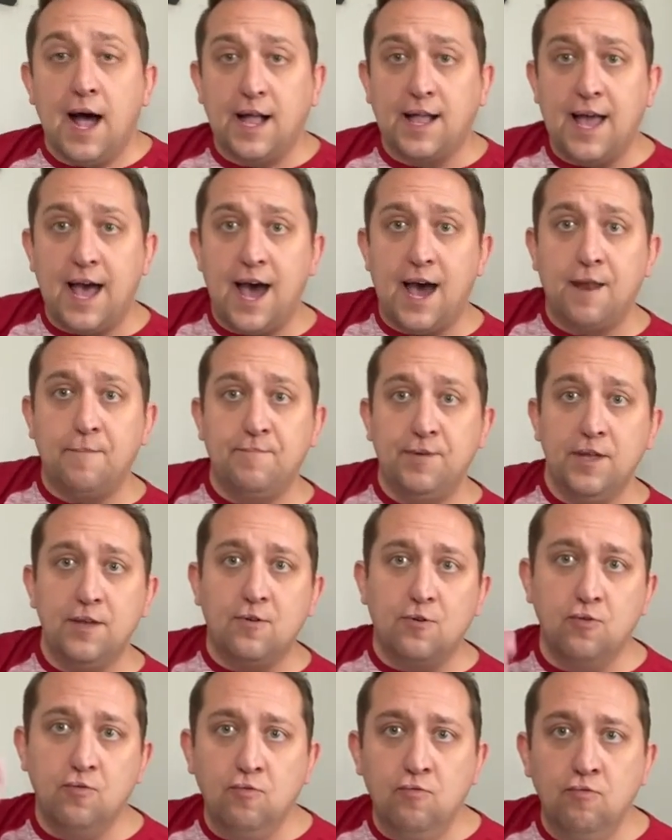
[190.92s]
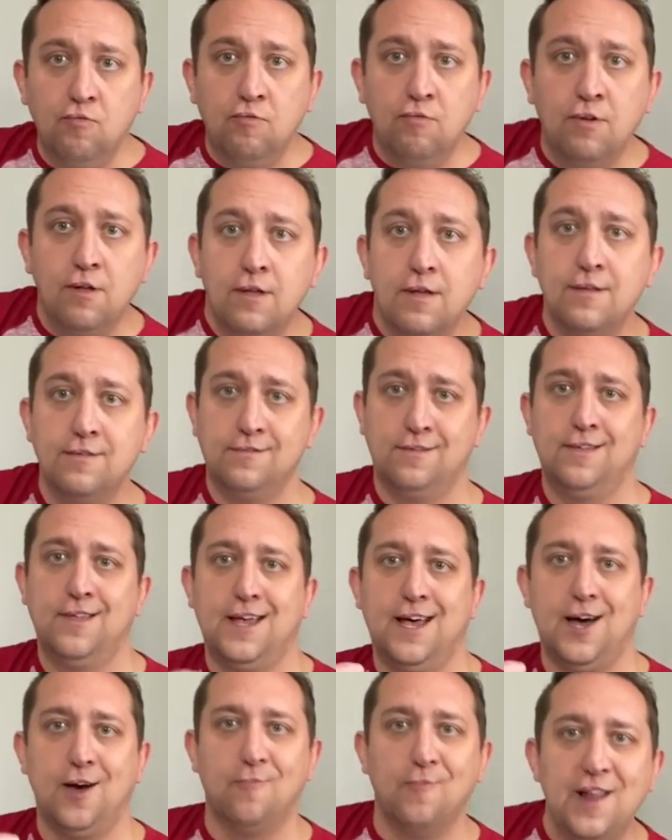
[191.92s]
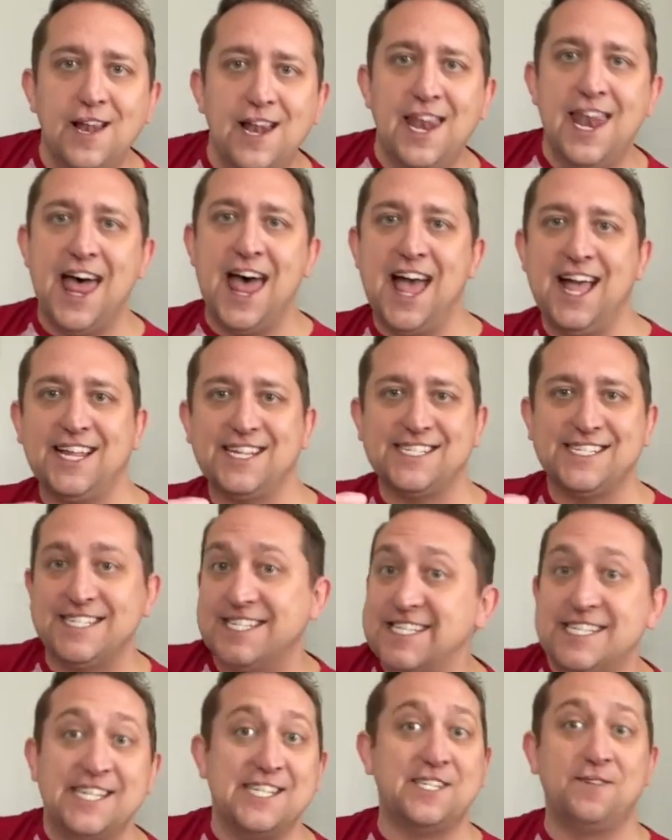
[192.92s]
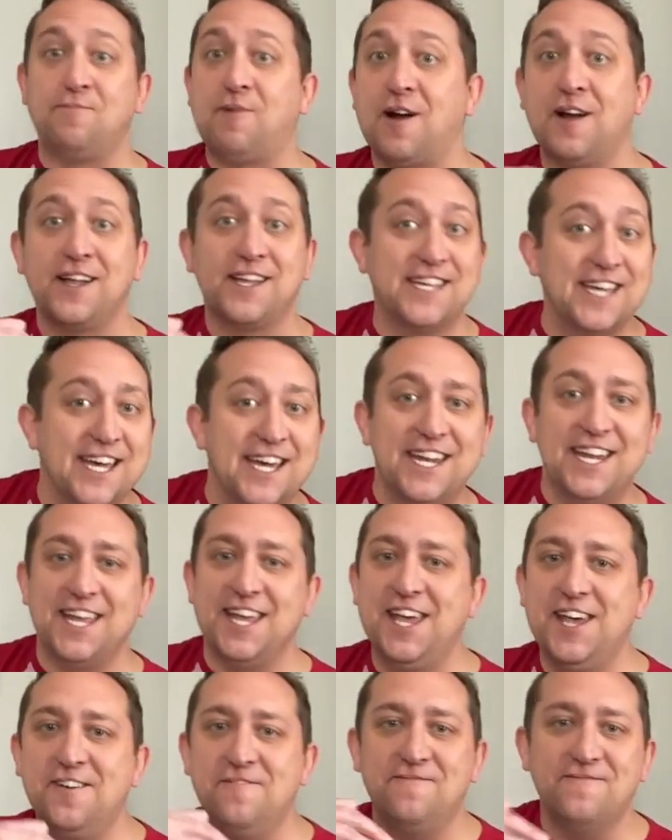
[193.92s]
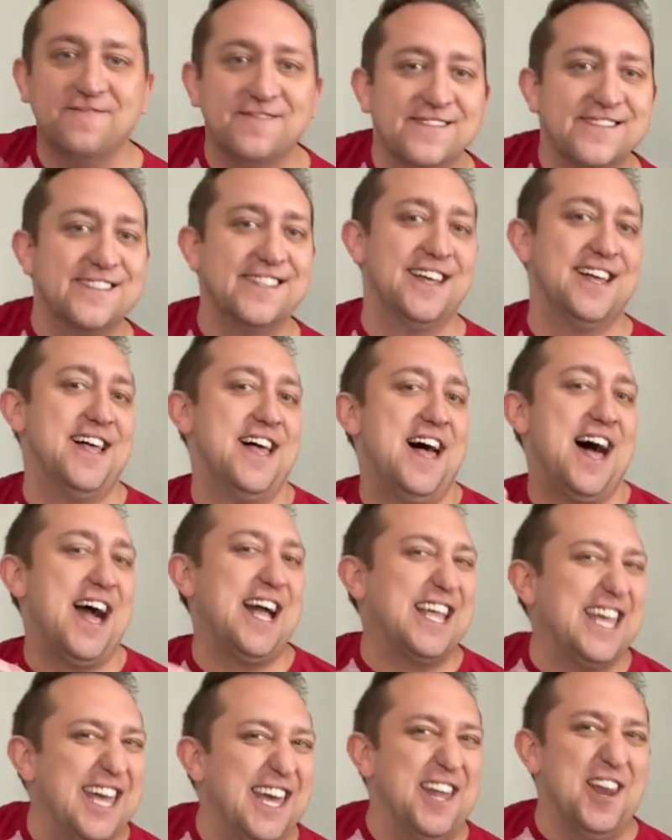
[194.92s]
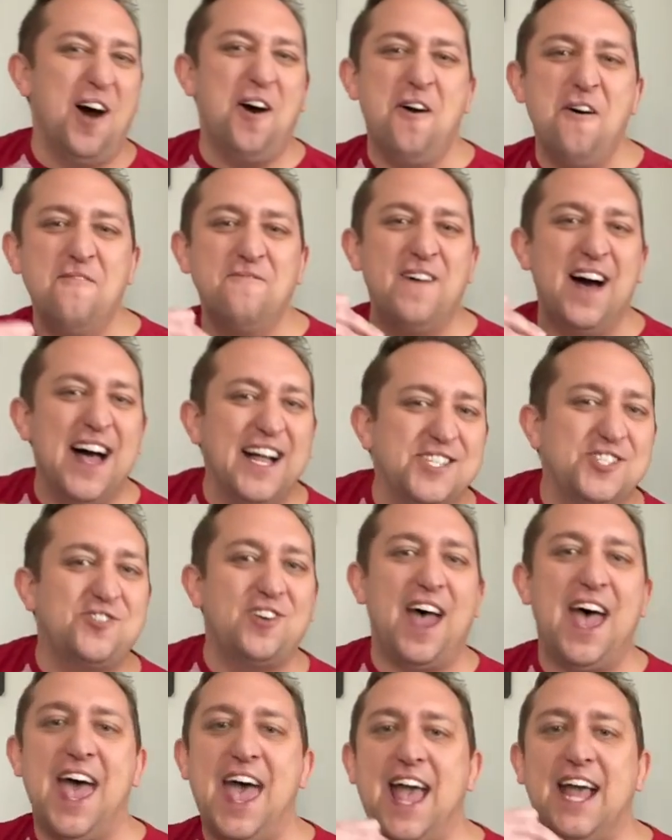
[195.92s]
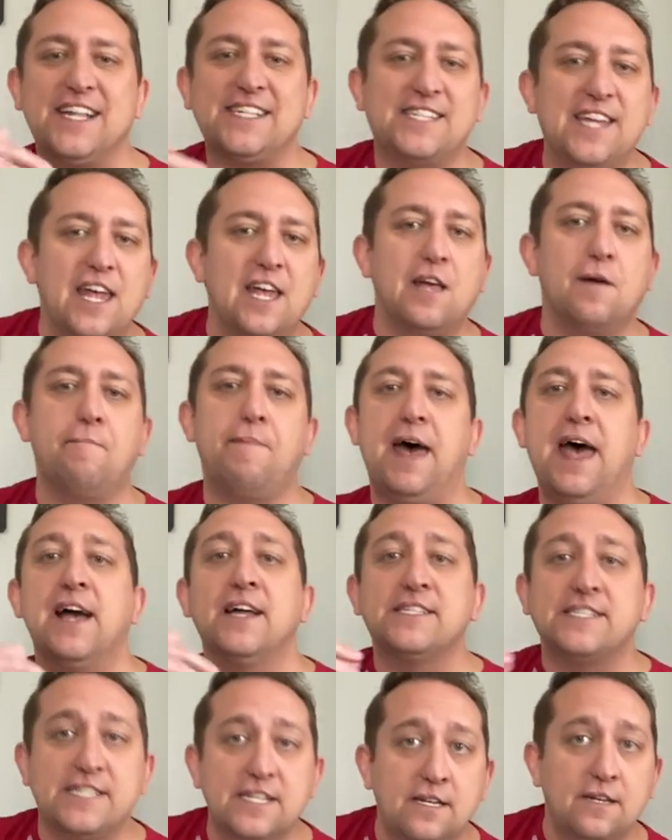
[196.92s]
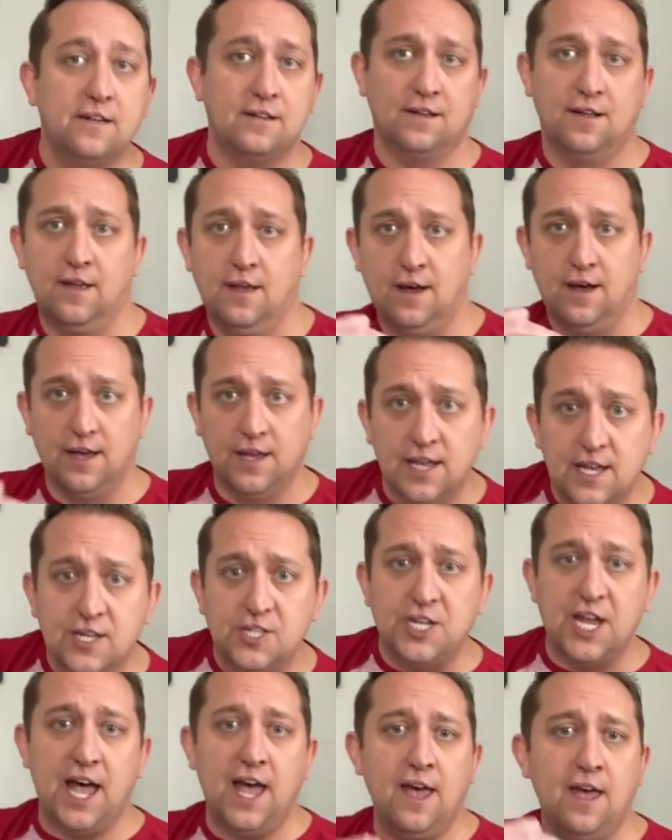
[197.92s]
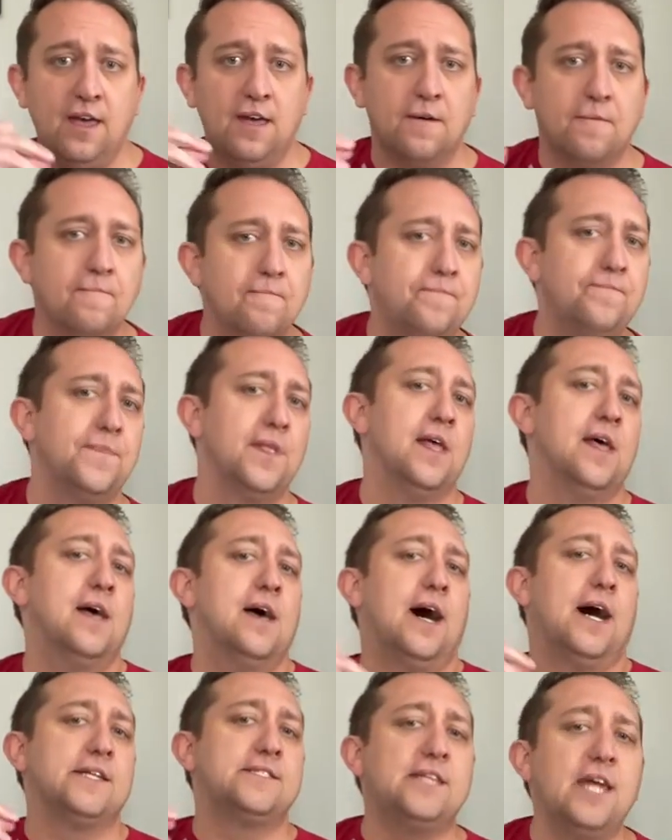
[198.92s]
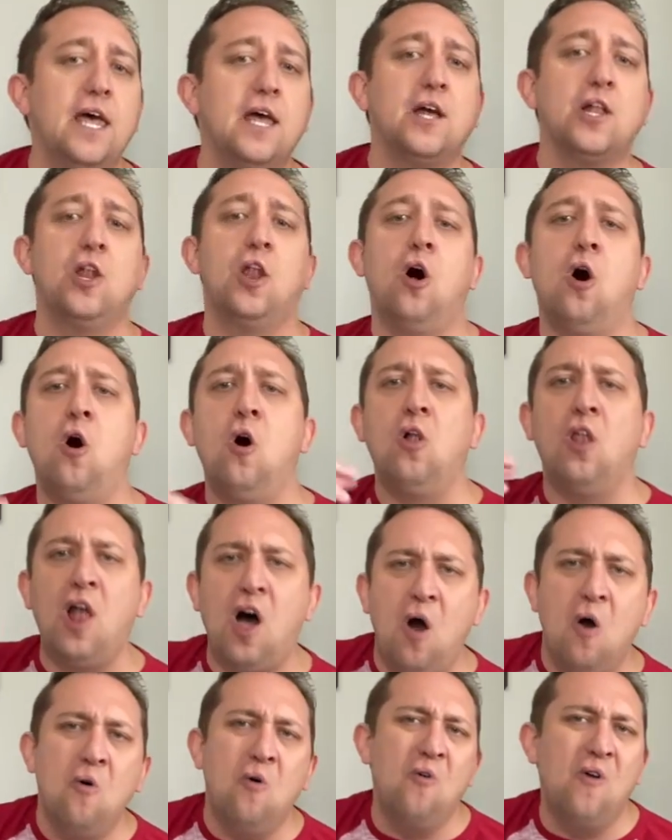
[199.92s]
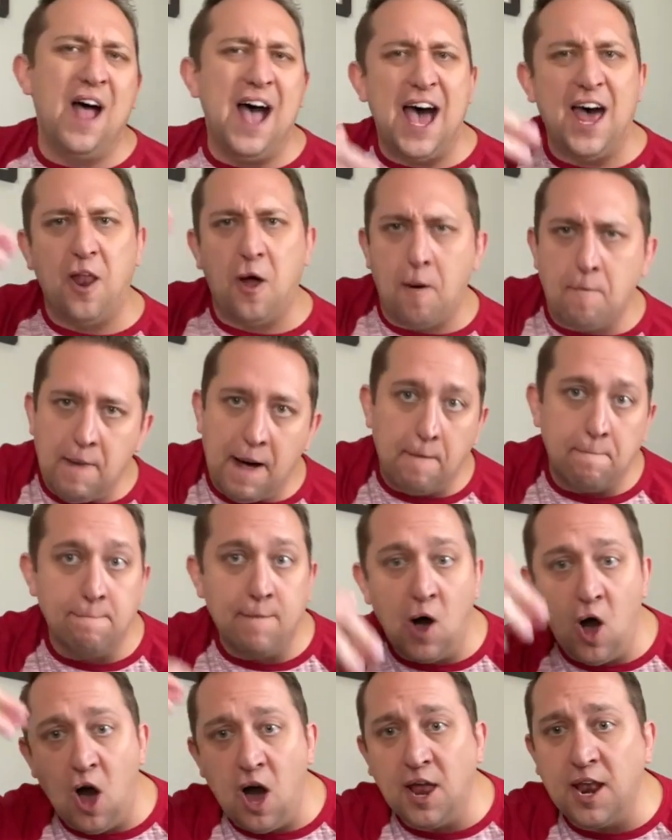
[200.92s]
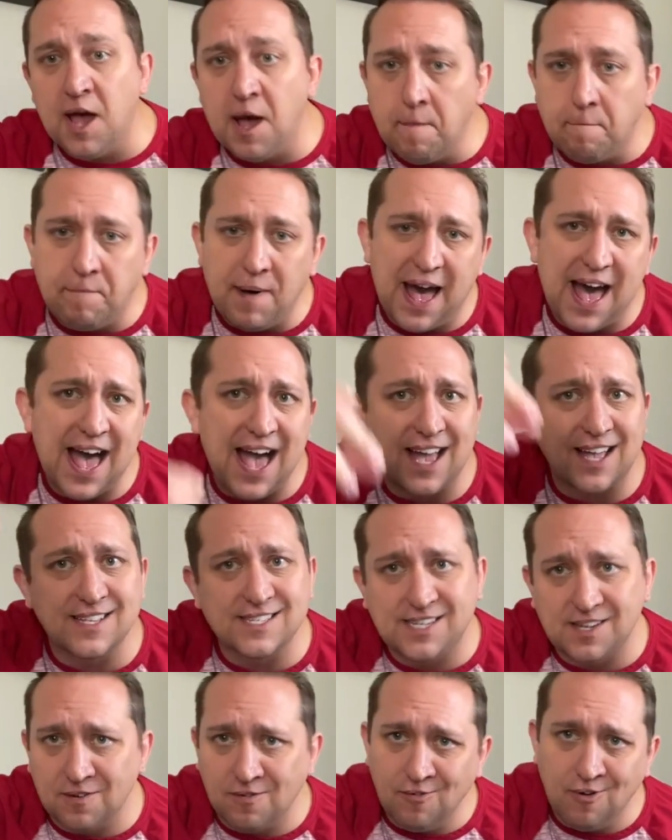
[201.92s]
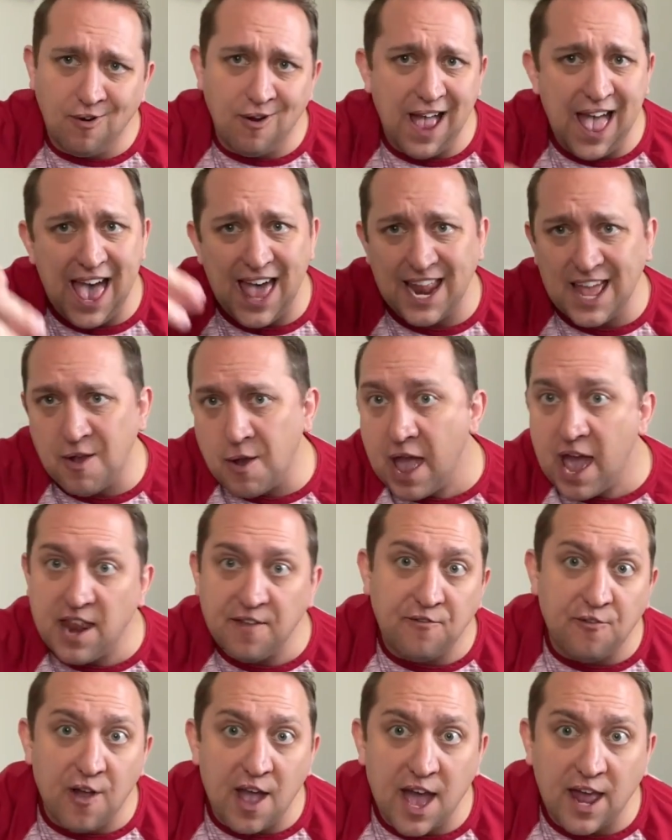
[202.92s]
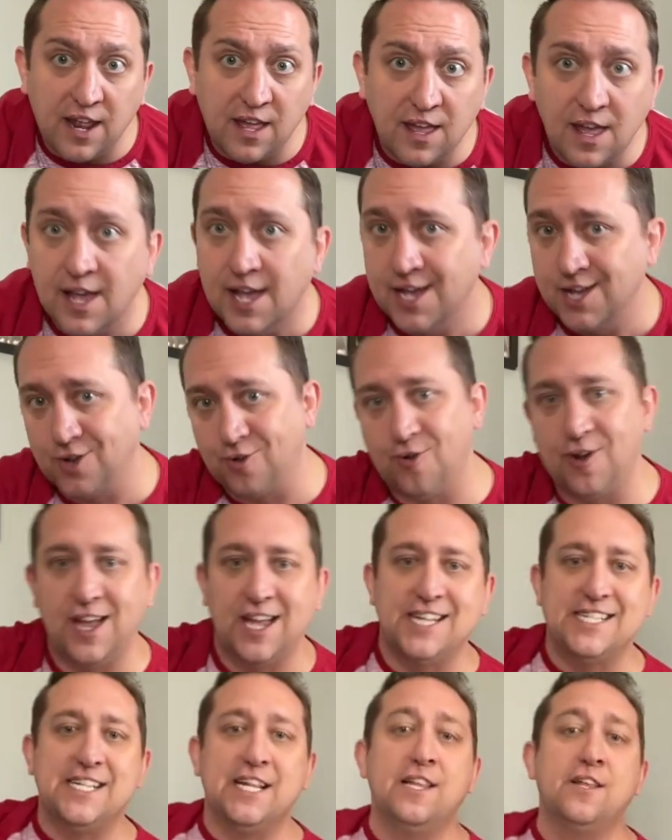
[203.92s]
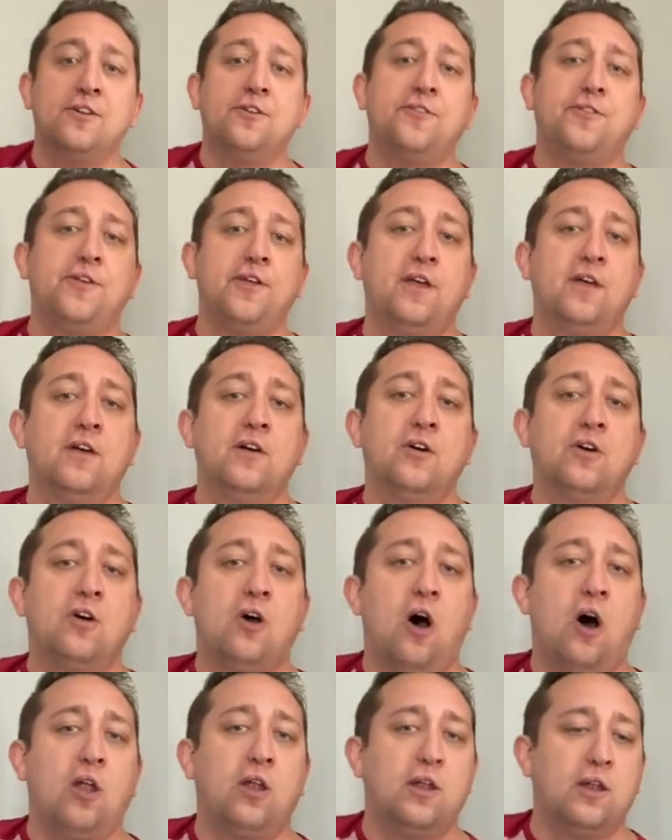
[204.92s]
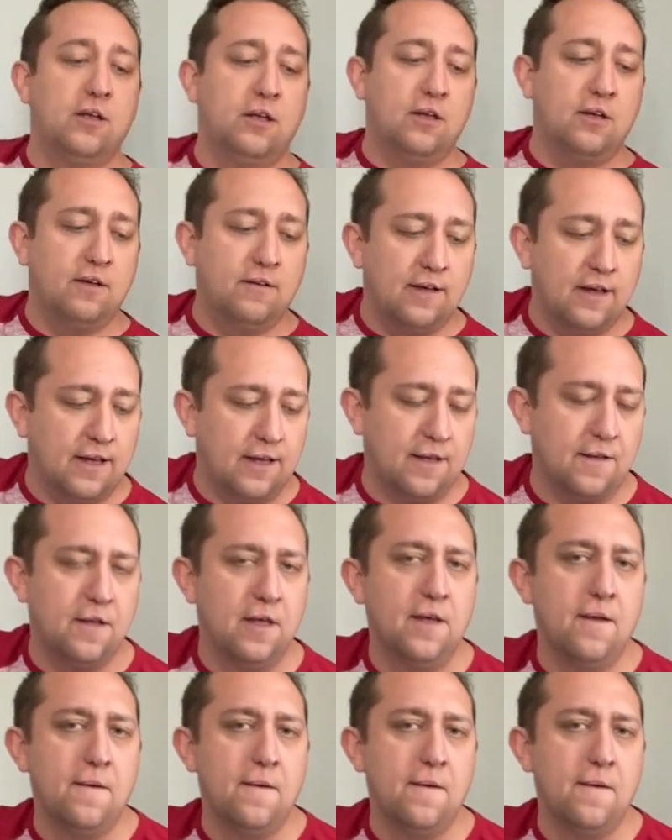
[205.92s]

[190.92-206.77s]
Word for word: Gotta be cool, I relax, this easy part, get hip, I get on my tracks, take a back seat, I hitchhike, I take a long, long ride on my motorbike until I'm ready, ready, Freddy, crazy little thing called love.